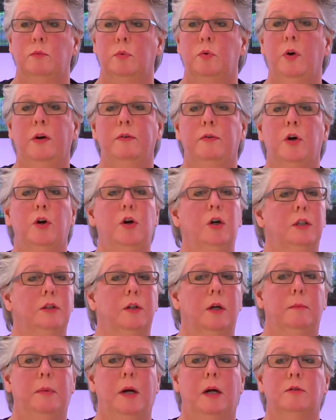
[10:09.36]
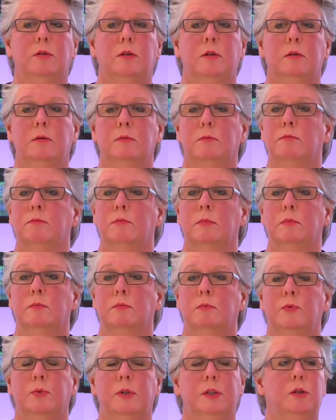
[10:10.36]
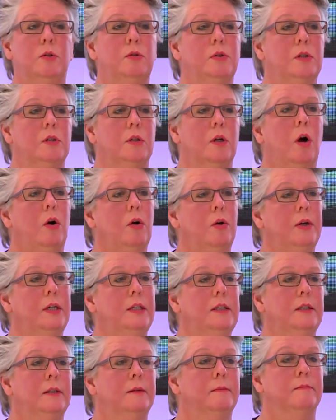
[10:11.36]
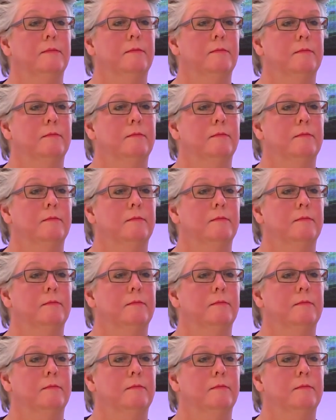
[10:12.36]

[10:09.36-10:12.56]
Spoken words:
Who have heard about translucent concrete?